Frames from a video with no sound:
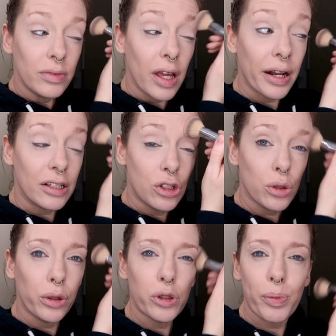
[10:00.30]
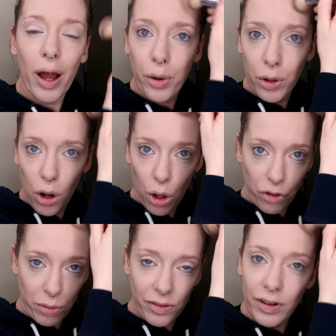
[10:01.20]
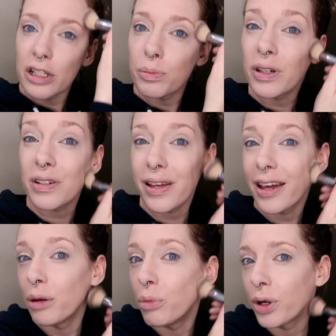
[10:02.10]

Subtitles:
And I do use powder all over my face because I am